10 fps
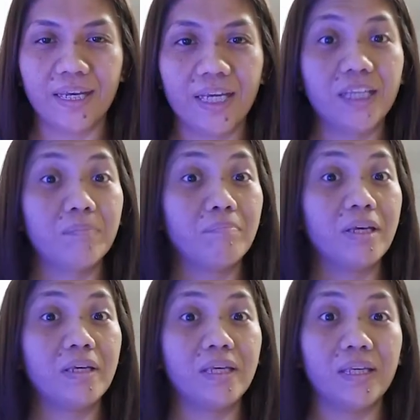It
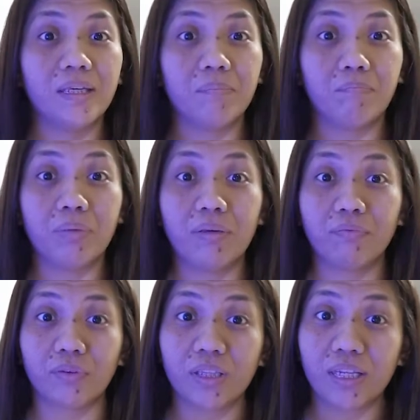may be
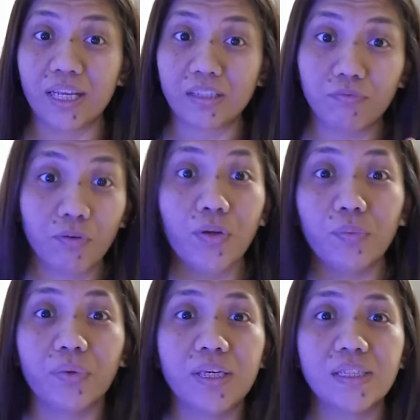for the next 4
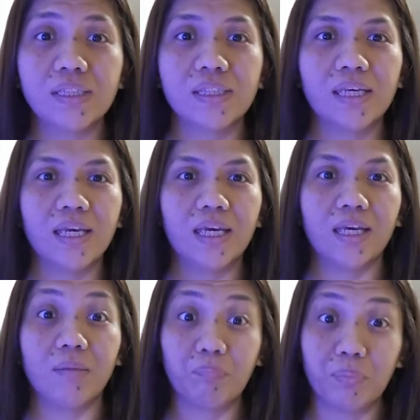weeks,
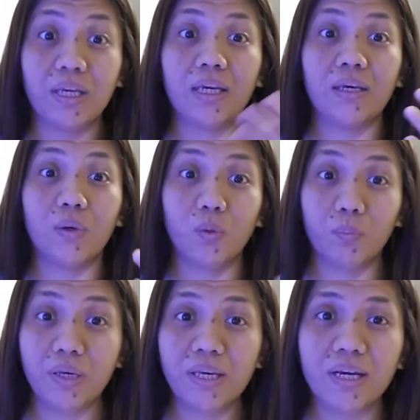it may go
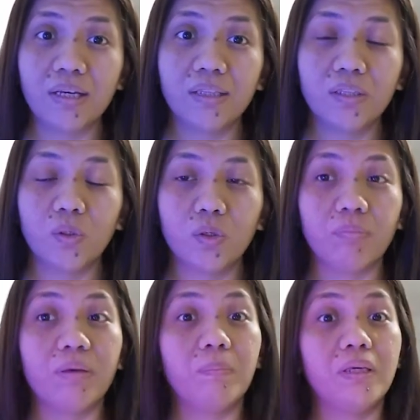beyond, or
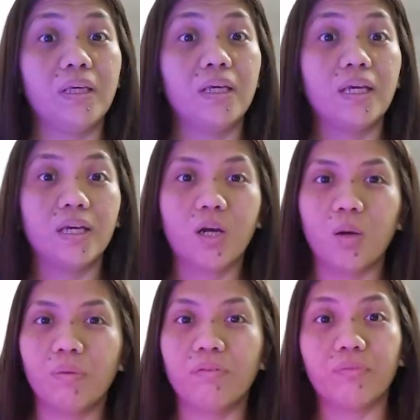maybe
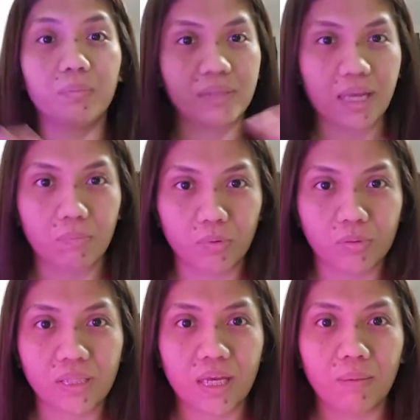coming from time to
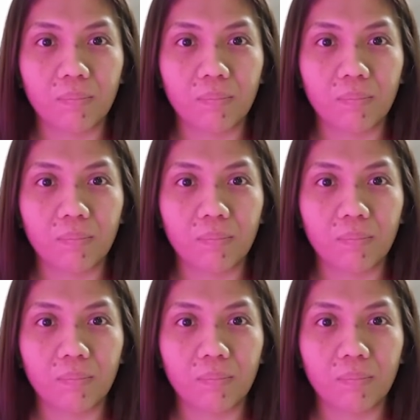time.